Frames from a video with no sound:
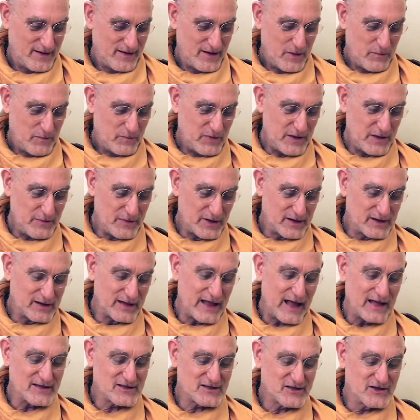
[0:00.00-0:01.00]
Bhima
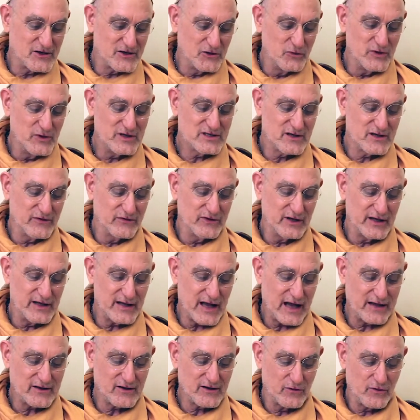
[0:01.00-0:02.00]
glanced derisively
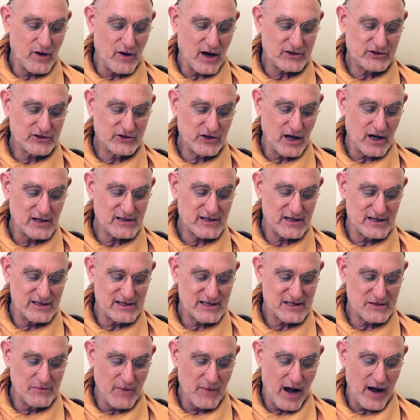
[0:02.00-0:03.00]
at the Rakshasa and
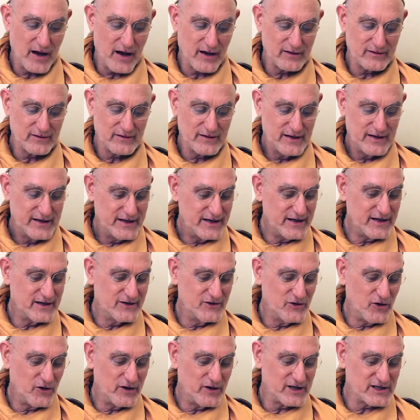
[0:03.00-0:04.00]
smiled. He
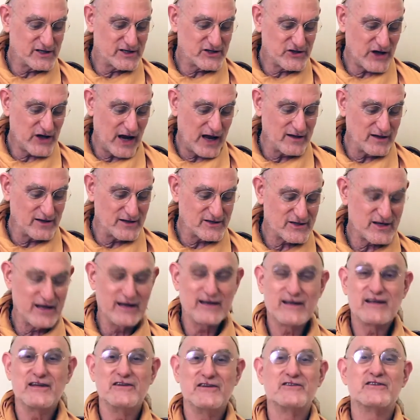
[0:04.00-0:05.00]
ignored his challenge and
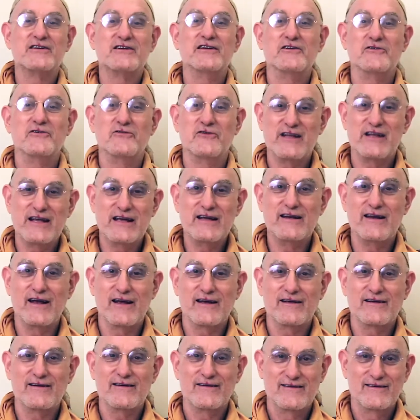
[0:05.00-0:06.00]
continued
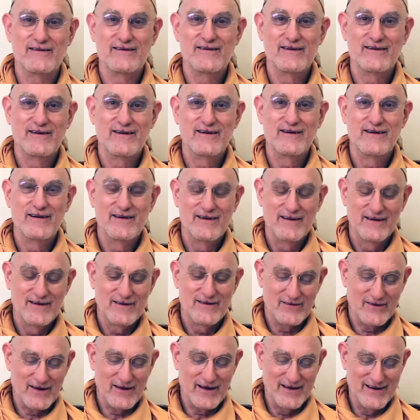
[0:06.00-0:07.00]
eating.
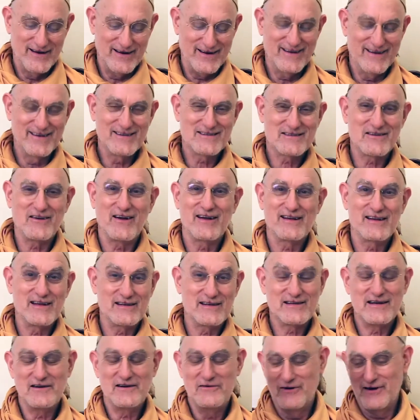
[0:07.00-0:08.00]
Right? So I guess
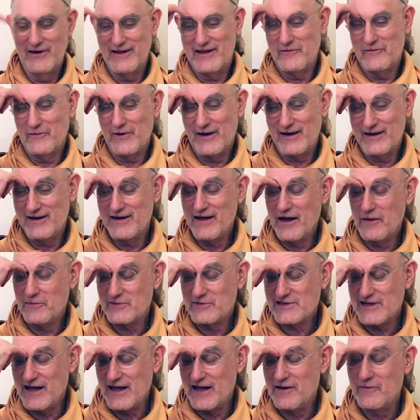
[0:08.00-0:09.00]
he really wanted to
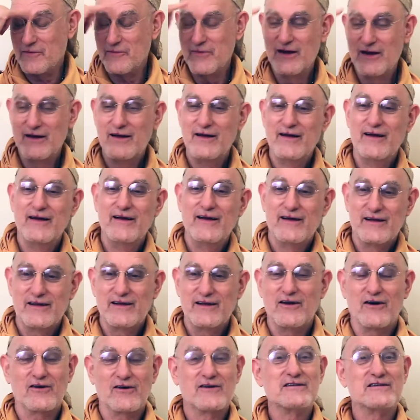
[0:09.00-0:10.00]
upset him,
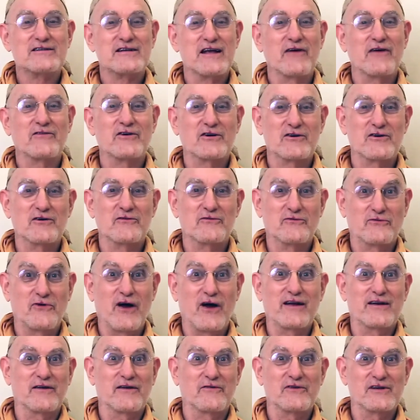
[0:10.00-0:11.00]
because you have a good
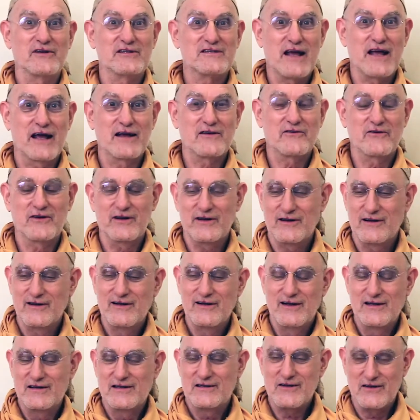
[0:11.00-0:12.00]
fight if he's angry.
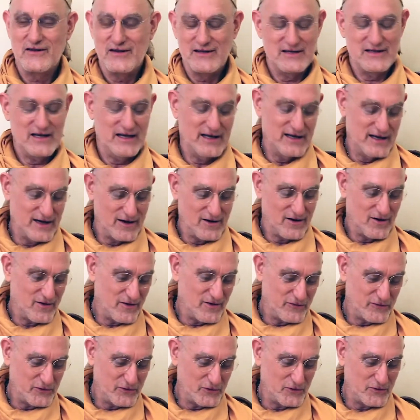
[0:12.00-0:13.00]
So he's eating all the
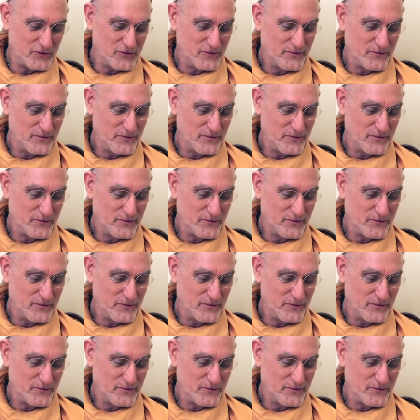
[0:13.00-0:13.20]
food.